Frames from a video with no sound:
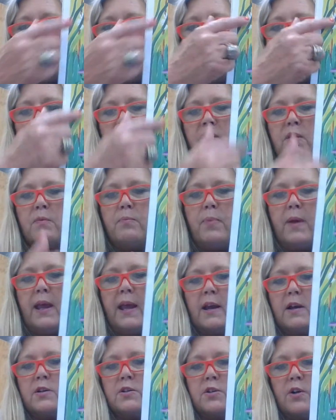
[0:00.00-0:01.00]
at the
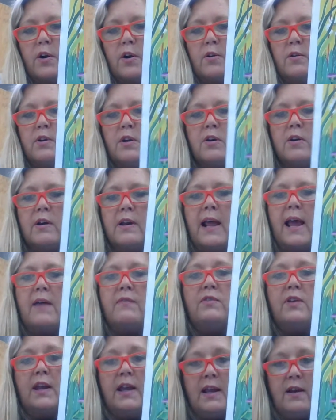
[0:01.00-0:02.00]
picture, you're going to
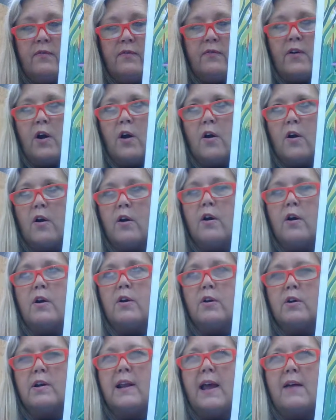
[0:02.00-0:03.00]
have to infer, or
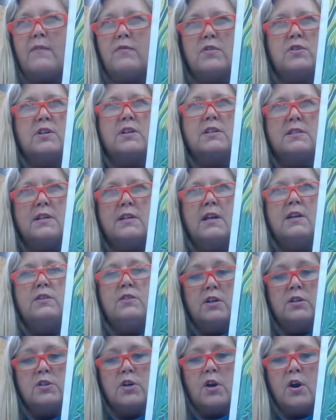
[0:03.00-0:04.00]
you're going to have to just
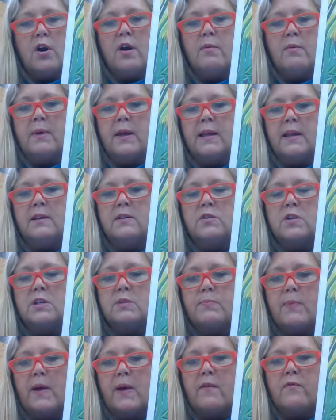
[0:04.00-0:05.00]
determine
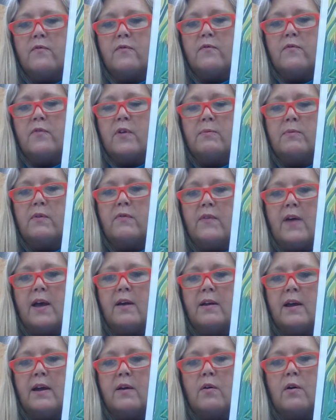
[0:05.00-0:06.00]
just by from the
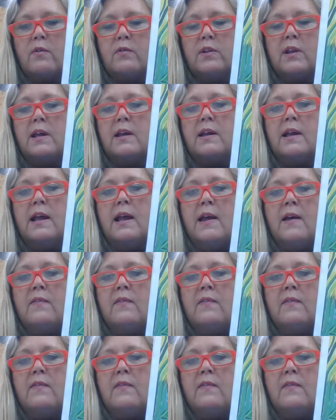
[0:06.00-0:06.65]
photo or the